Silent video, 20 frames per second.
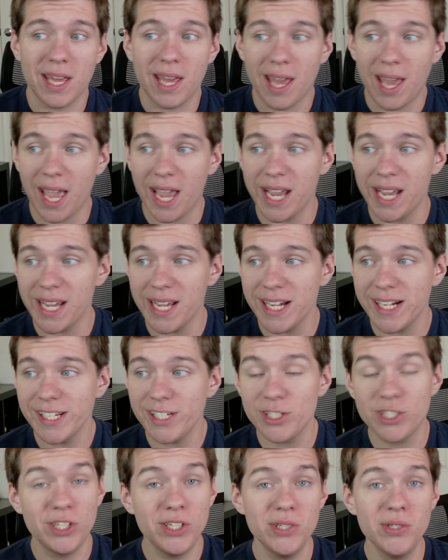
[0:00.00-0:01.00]

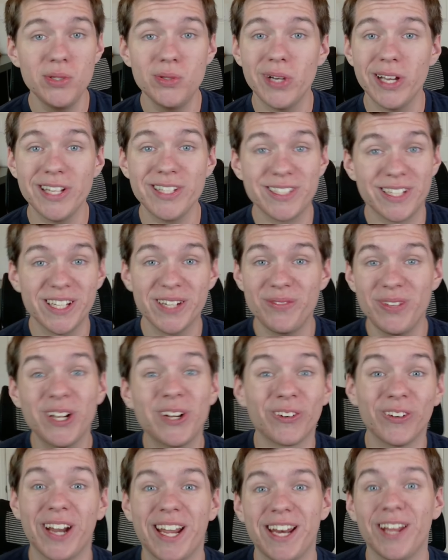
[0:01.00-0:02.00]
And 2 is going to be
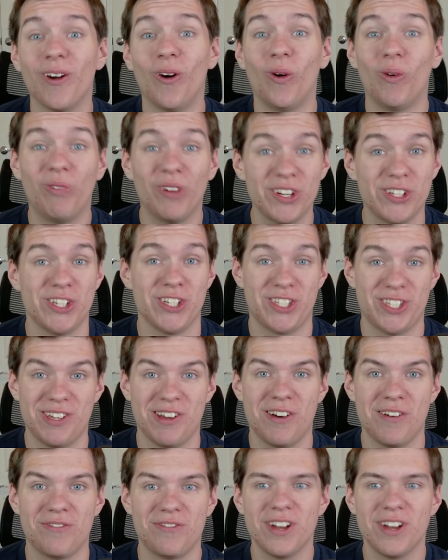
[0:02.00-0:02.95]
creating a whole bunch of stuff